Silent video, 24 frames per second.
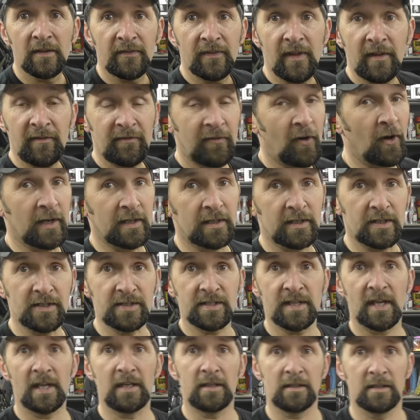they're fine
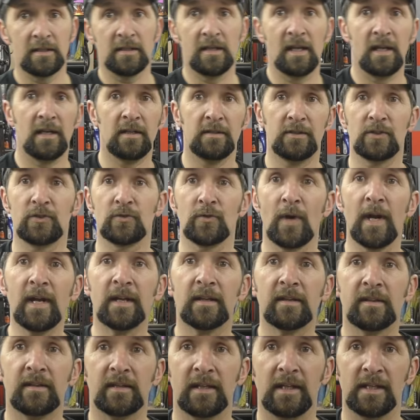because their, their
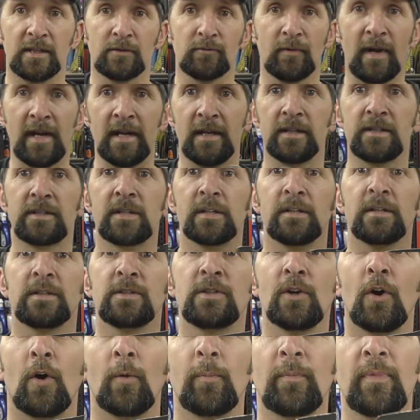strength is rendered to the
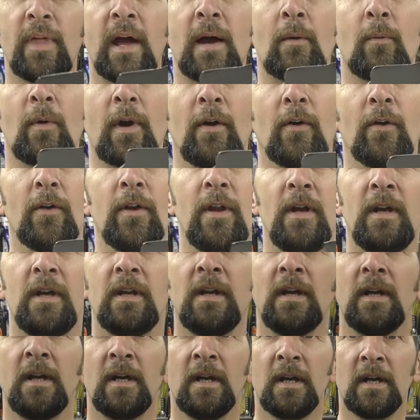job that way on.
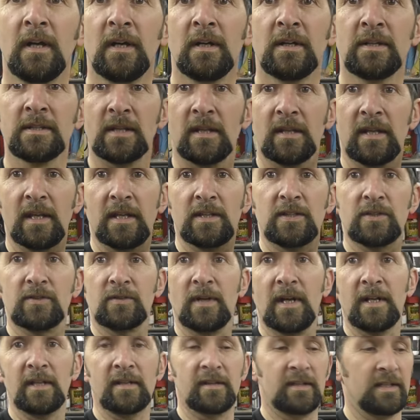So their
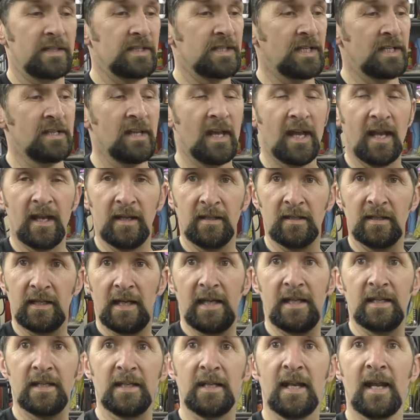strength is in their
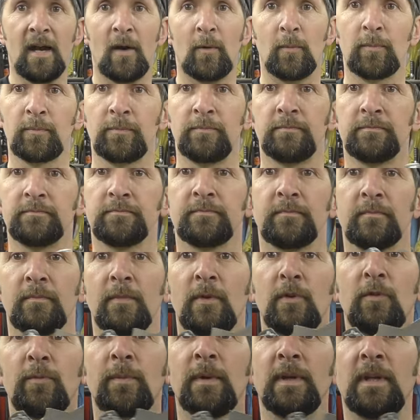in and out
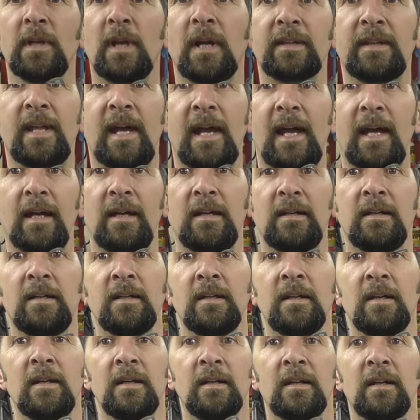movement like that,
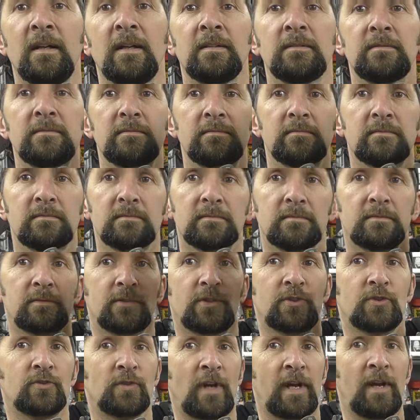
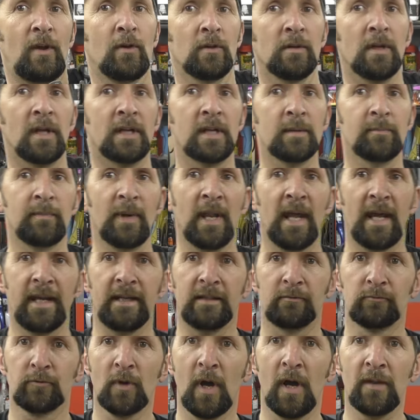straight on like a
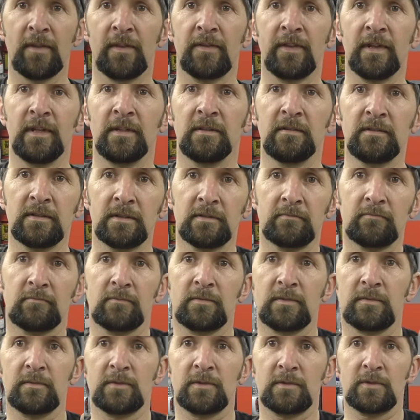blade rather than
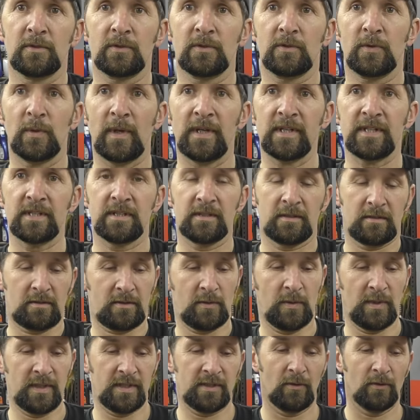twist,
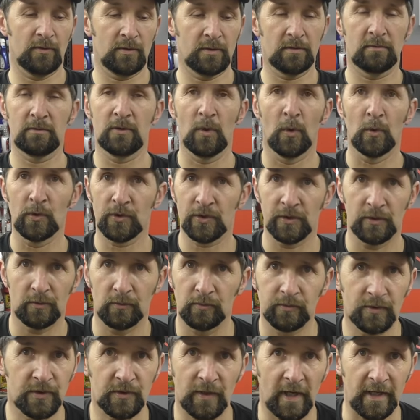twist or
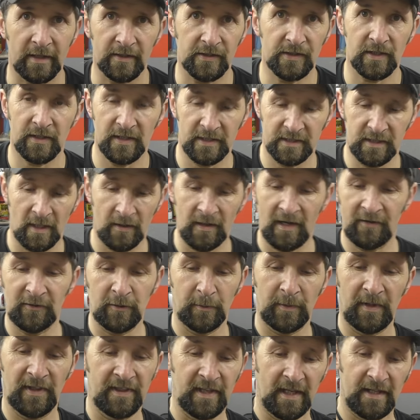torsional strength. So they don't have to
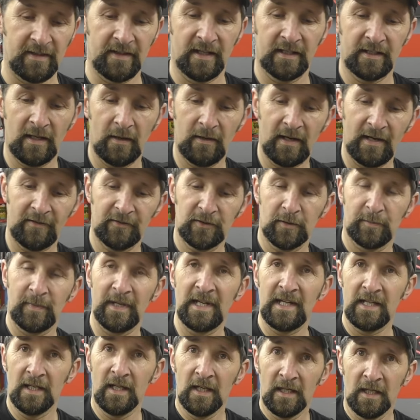be thin, they don't have to
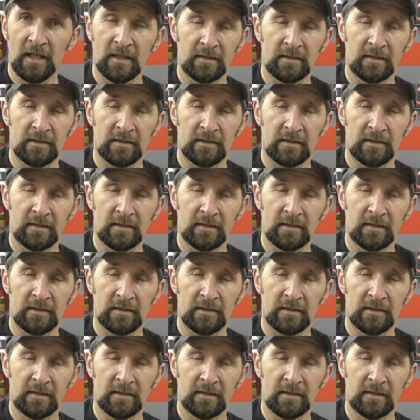be